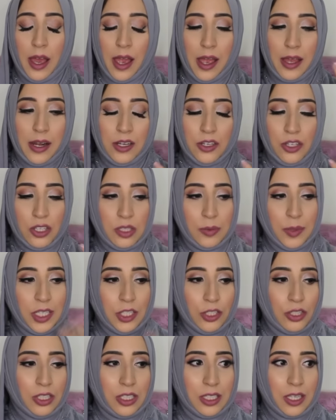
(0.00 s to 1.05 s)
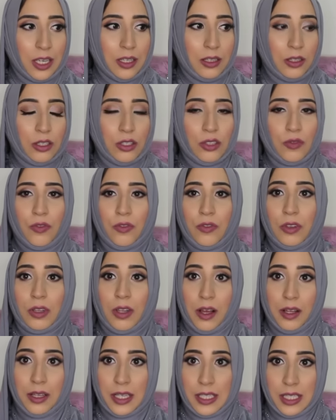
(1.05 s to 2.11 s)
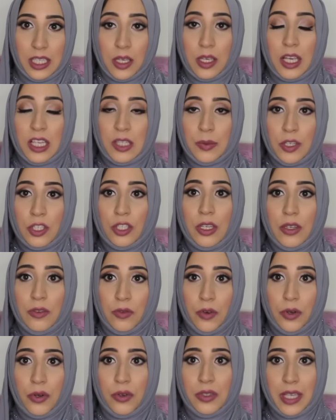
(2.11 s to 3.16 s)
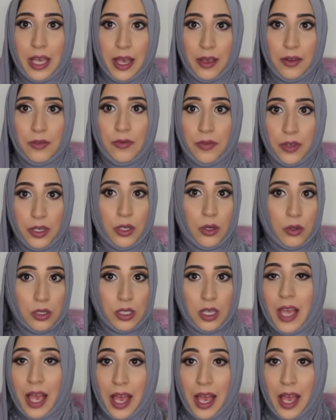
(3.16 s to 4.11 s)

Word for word: and it just makes your skin look flawless, especially in photos and videos.